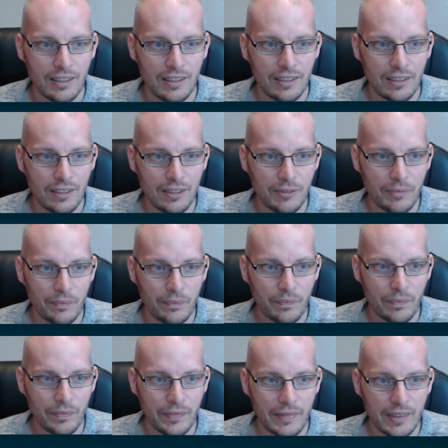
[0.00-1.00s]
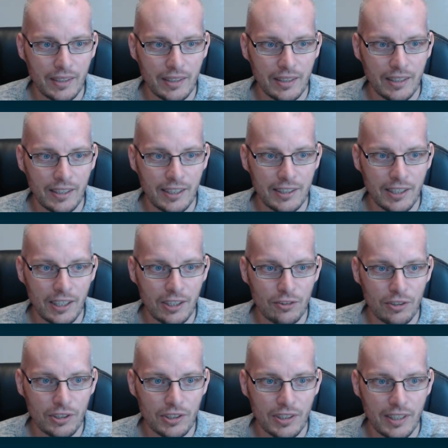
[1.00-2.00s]
uh, Elite
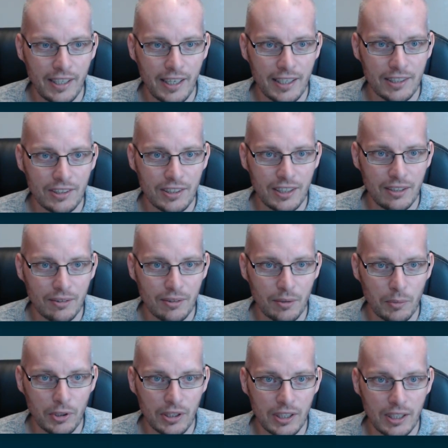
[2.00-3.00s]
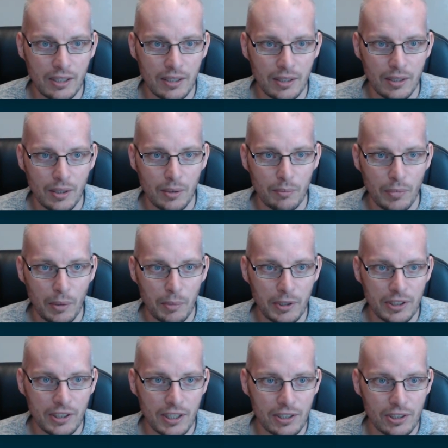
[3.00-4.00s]
Dangerous EXE. I'm on the
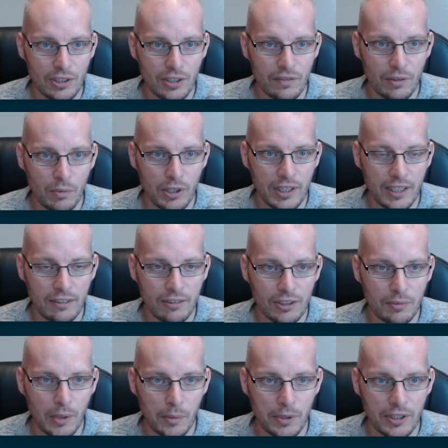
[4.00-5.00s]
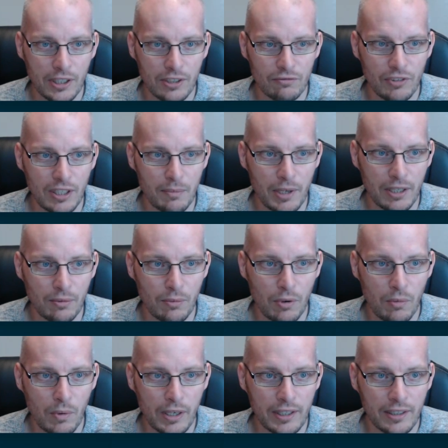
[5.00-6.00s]
public test server one here at the moment. It doesn't really matter
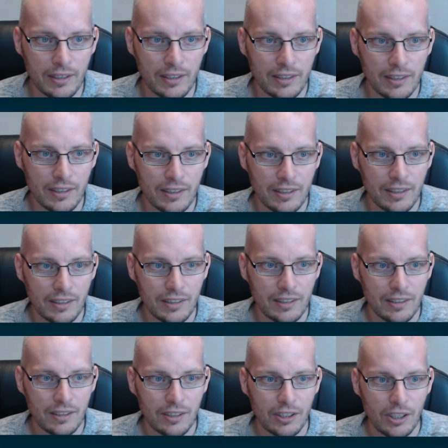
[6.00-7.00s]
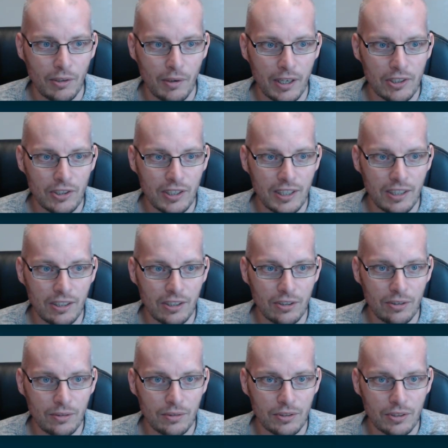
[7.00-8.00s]
what one you actually
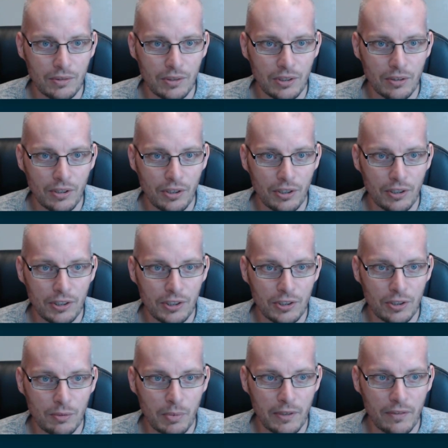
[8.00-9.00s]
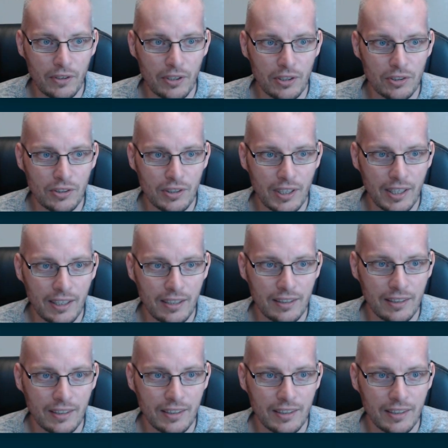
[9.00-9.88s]
use. We've got the 32-bit version there